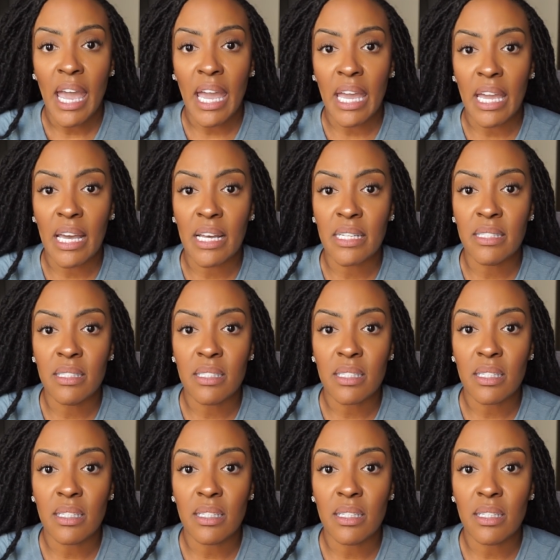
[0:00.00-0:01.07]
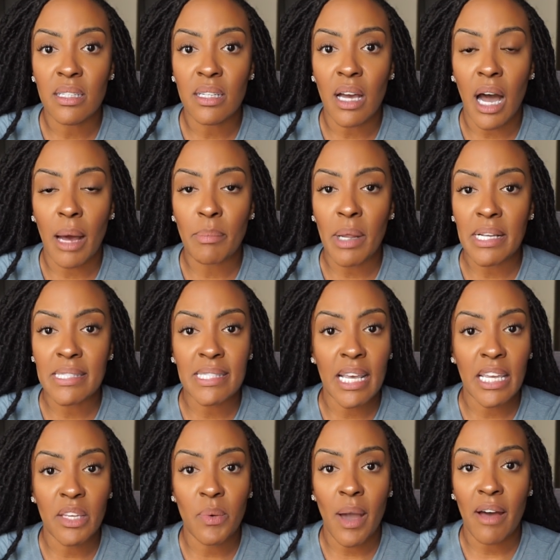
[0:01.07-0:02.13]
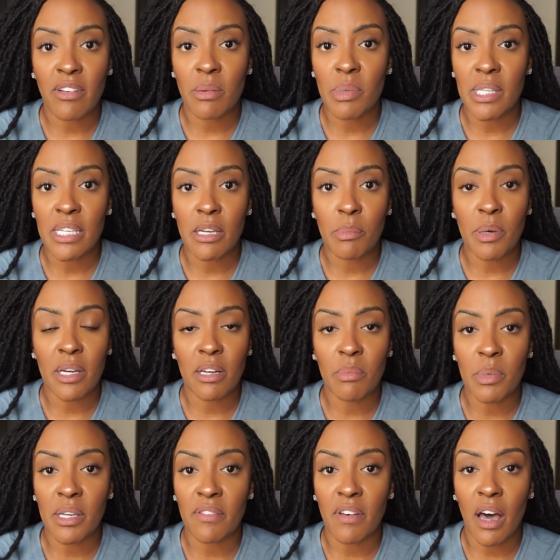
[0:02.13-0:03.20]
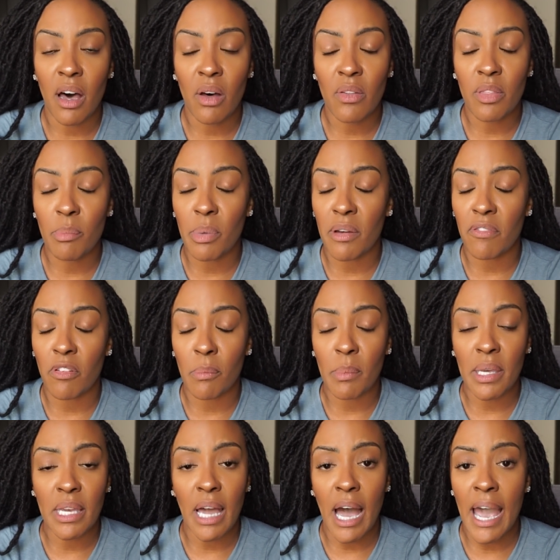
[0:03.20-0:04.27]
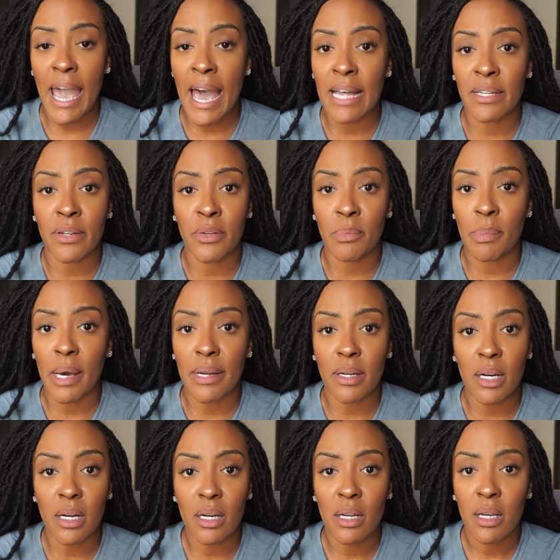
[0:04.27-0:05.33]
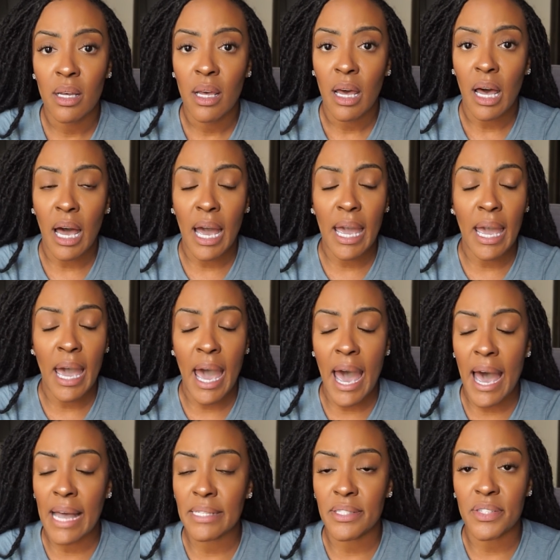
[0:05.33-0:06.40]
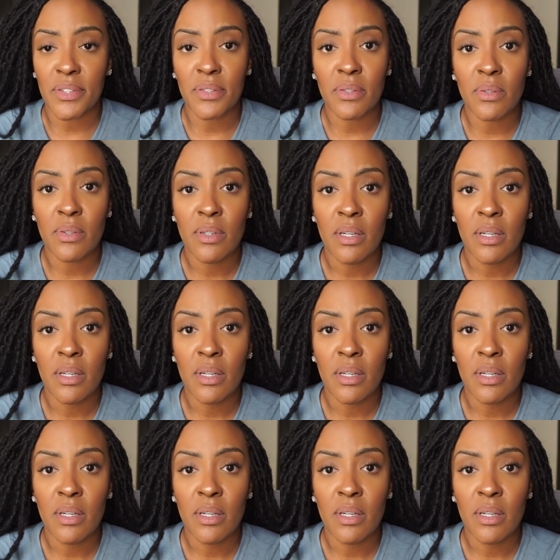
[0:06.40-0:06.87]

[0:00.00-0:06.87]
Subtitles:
And I'm not saying you have to be the epitome of health, but for me, I had to do better. I had to.